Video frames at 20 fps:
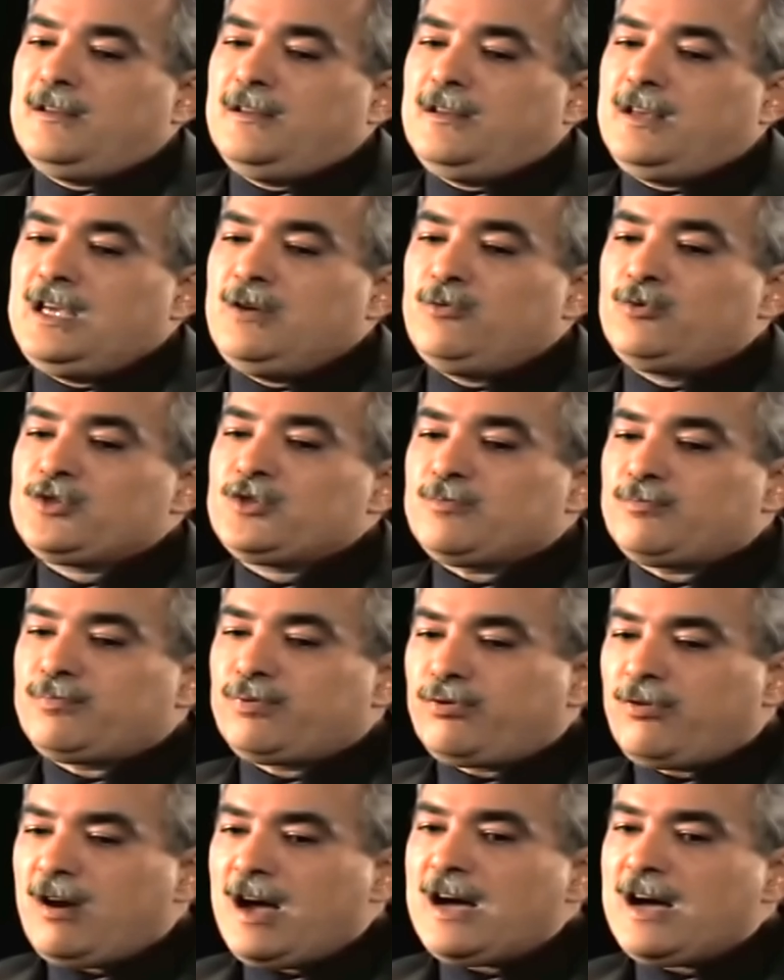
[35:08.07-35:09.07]
He was
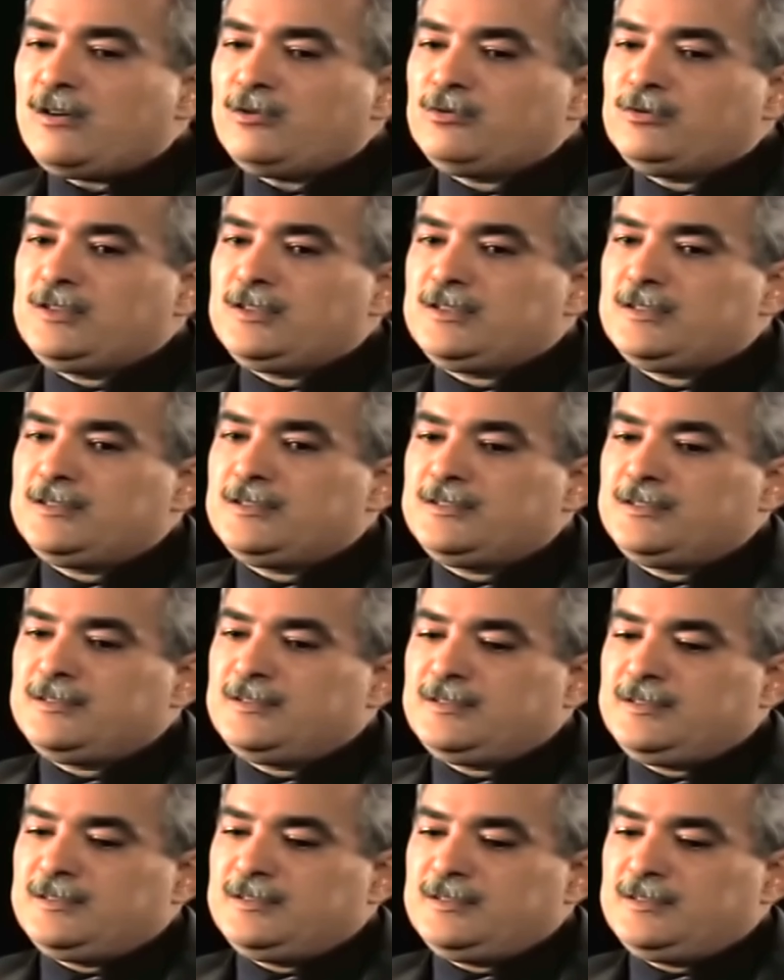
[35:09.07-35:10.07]
proud
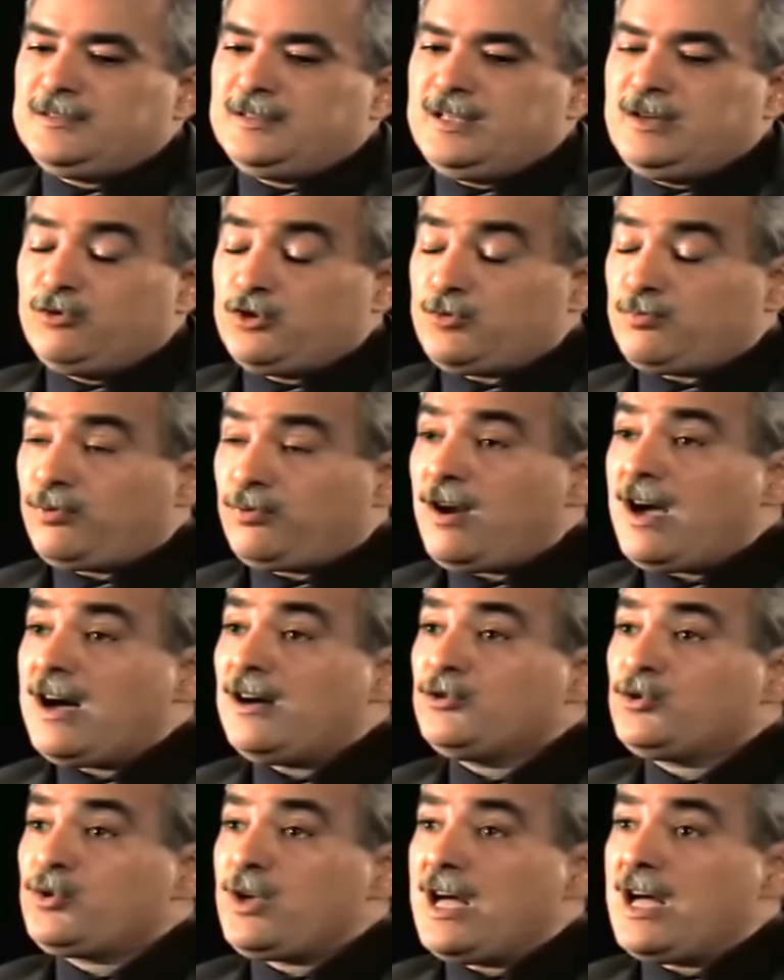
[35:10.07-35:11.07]

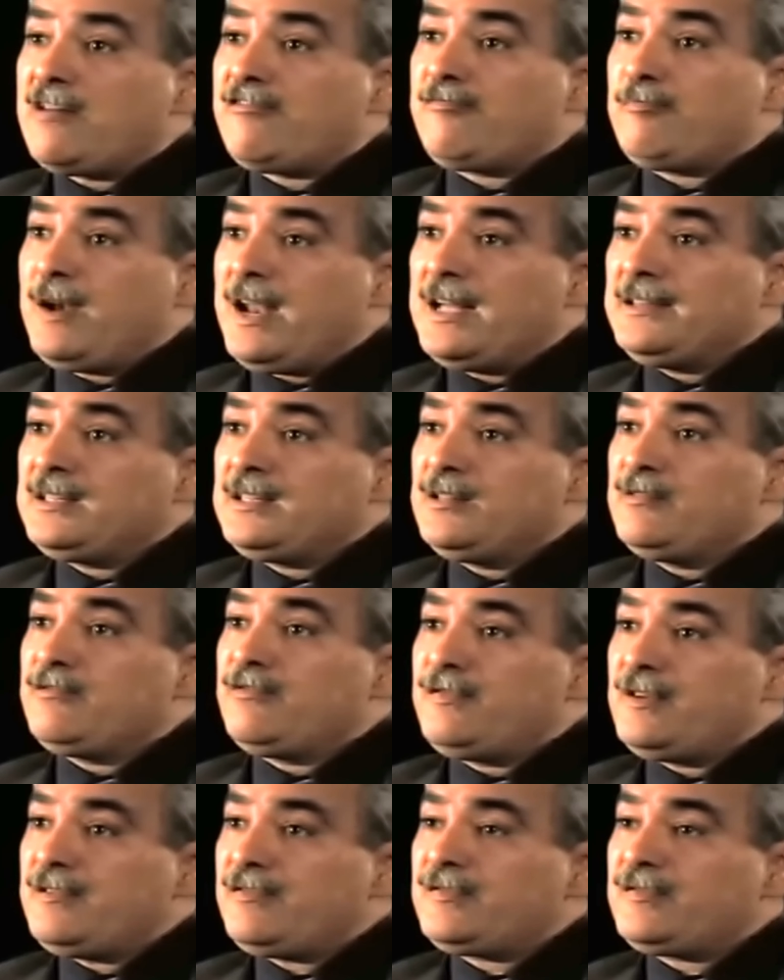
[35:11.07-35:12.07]
to have planted
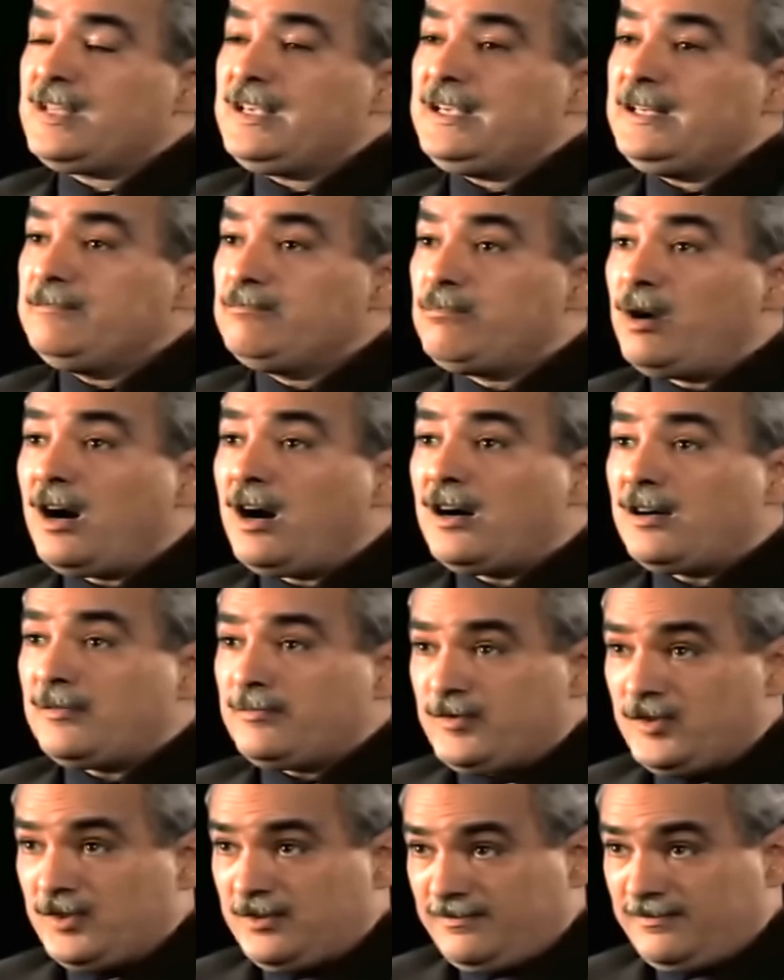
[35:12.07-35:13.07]
15
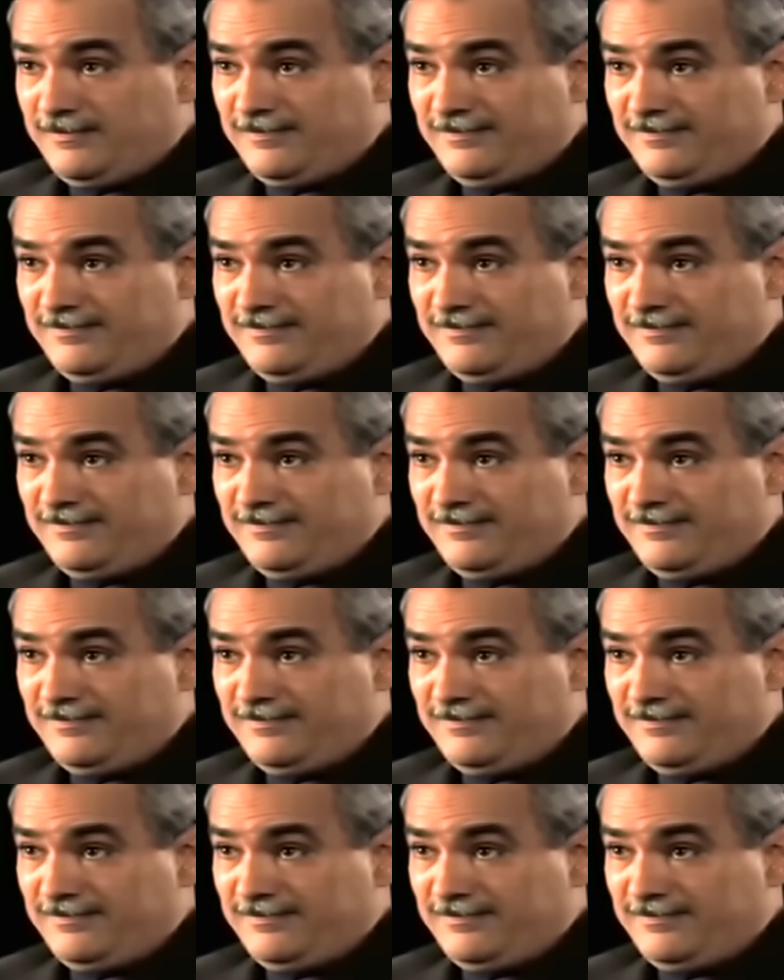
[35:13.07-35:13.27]
bombs,